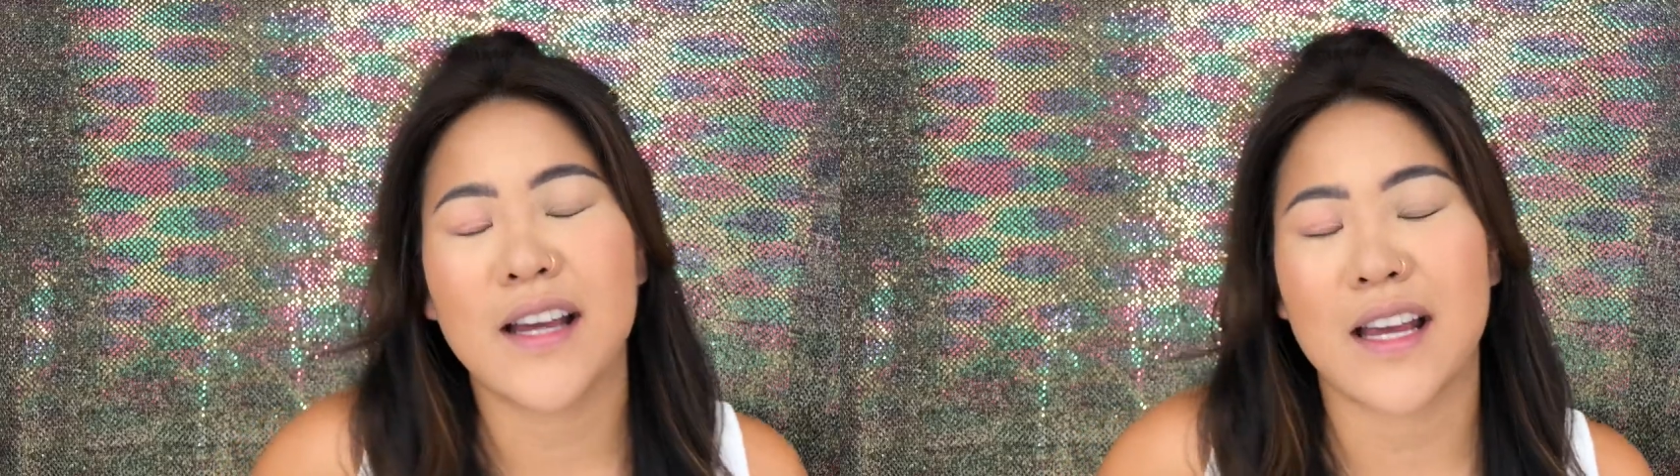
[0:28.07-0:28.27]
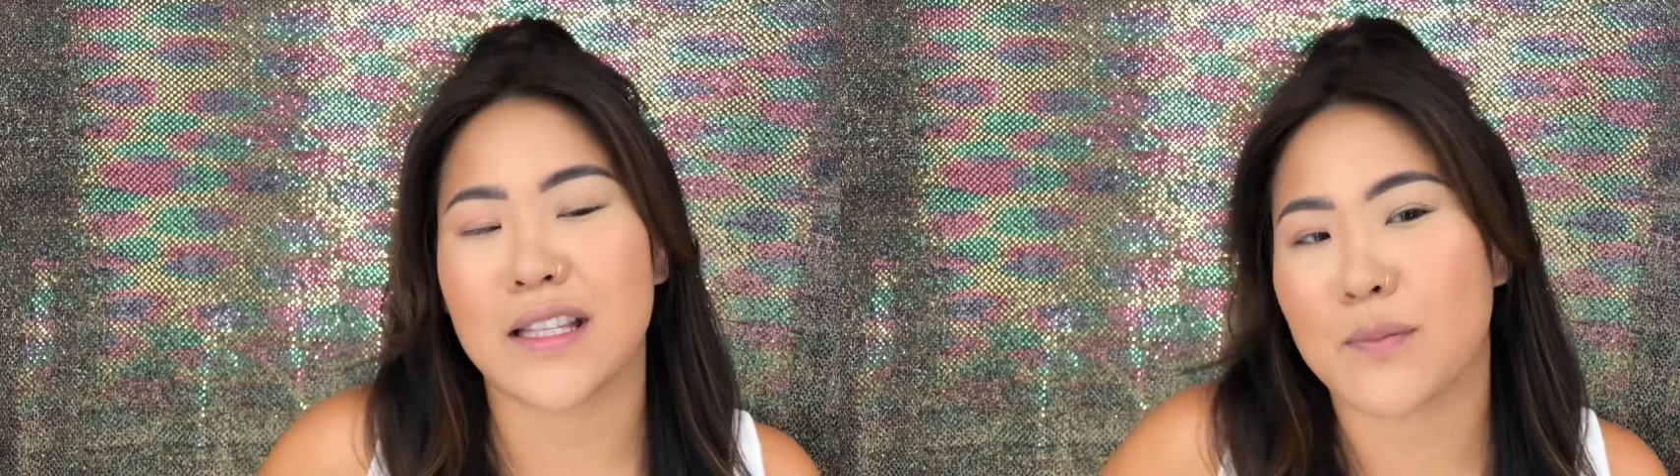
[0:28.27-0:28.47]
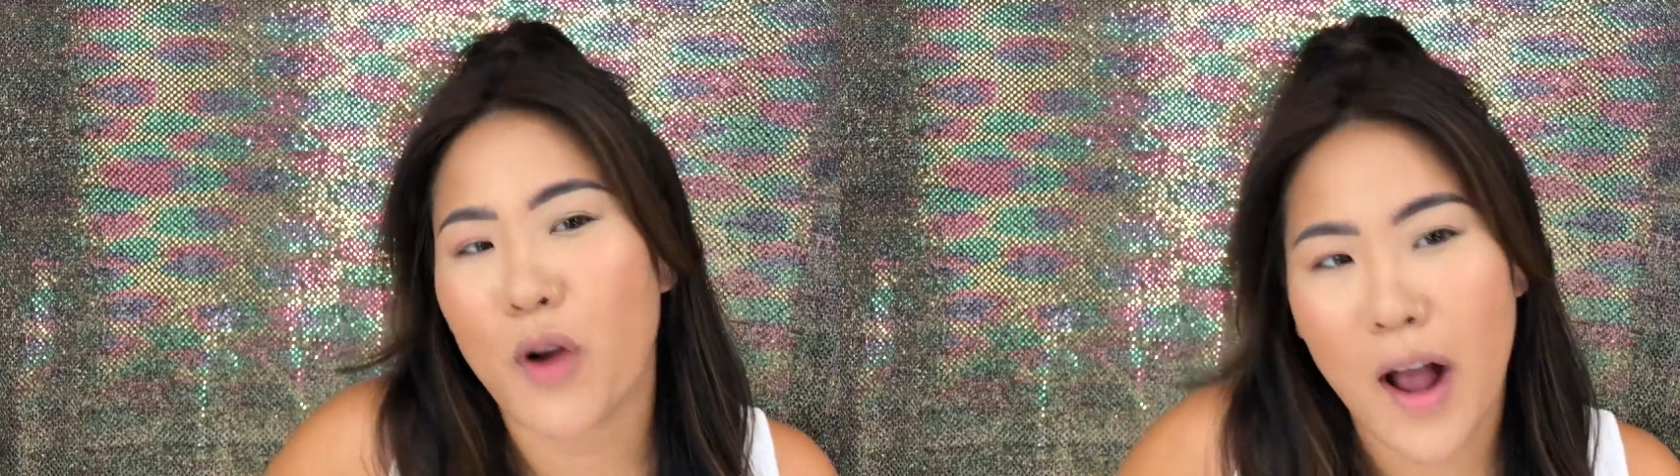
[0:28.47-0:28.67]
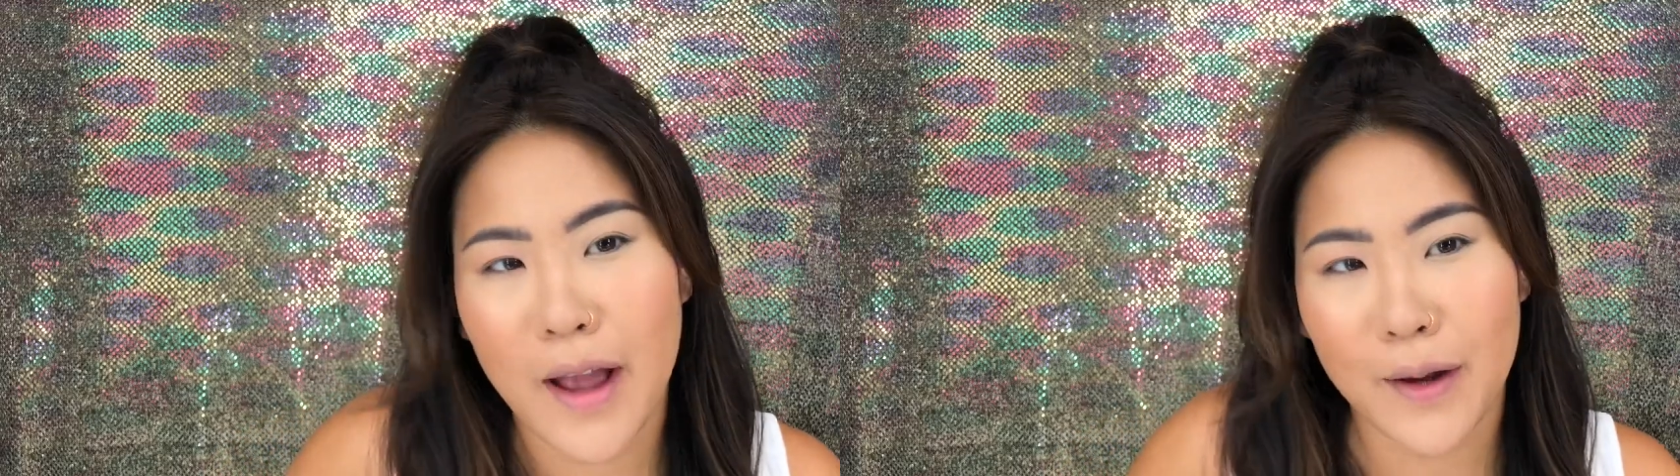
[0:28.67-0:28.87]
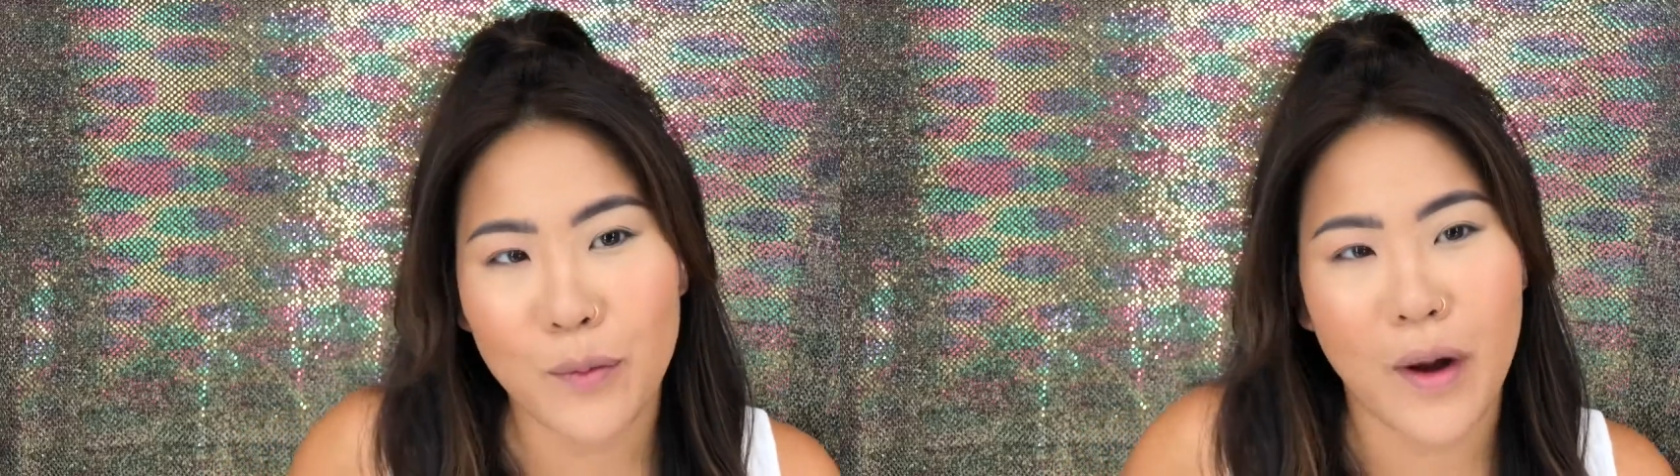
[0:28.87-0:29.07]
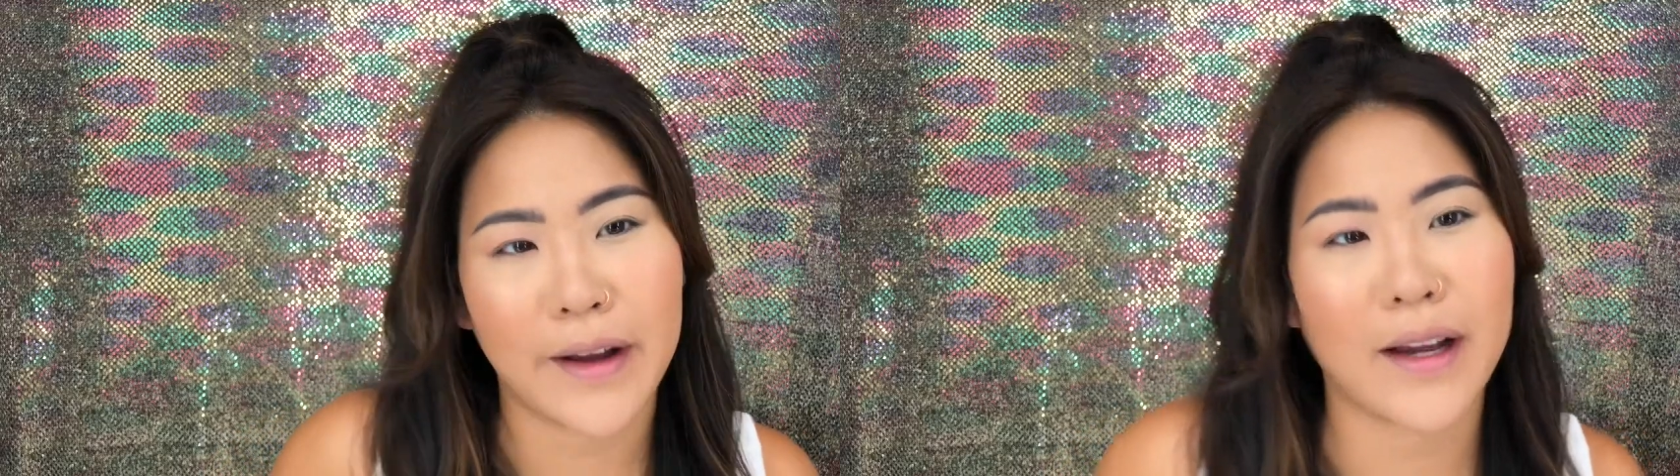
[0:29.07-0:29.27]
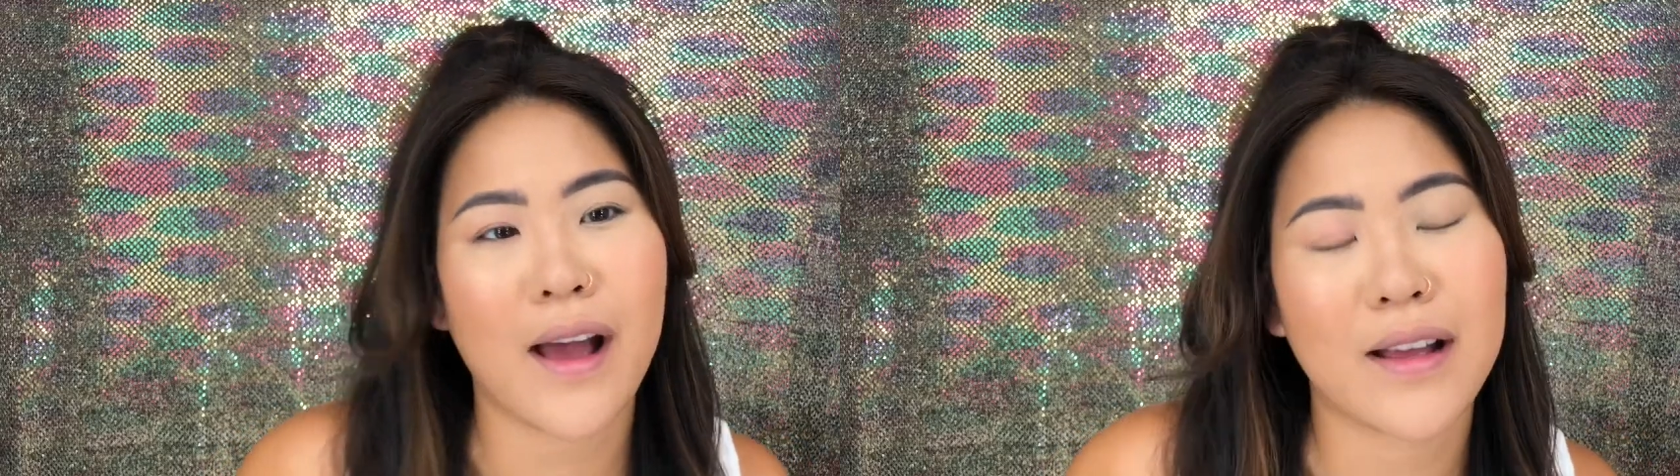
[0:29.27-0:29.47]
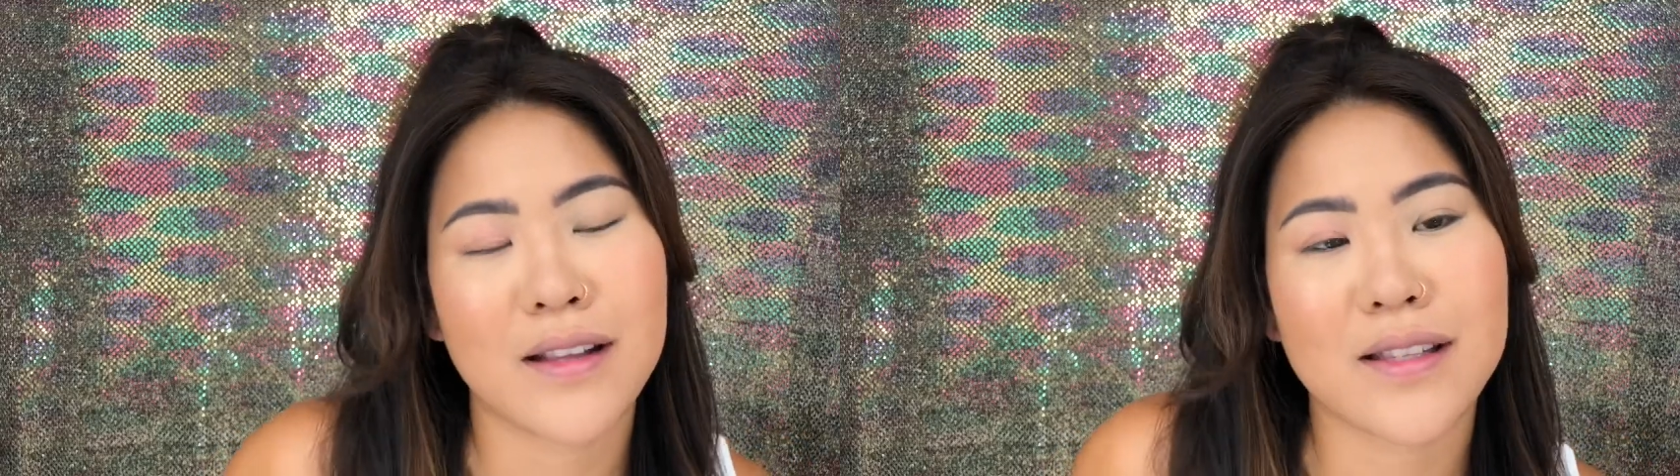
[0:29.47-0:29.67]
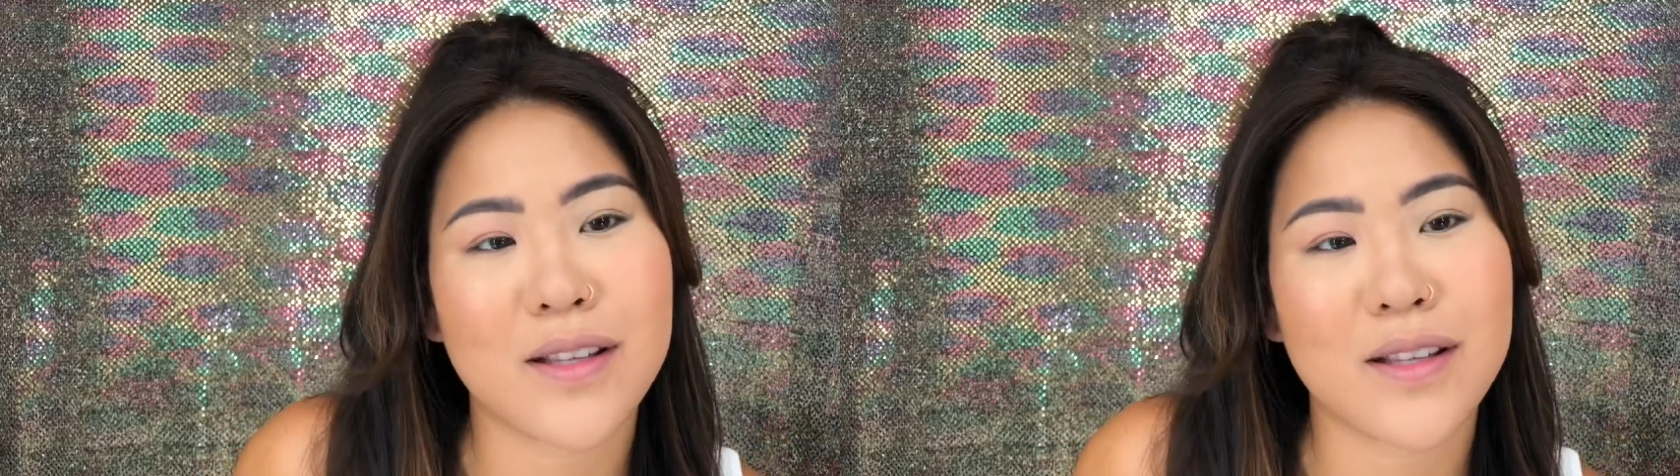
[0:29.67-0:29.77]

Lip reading: It's Pride, why not?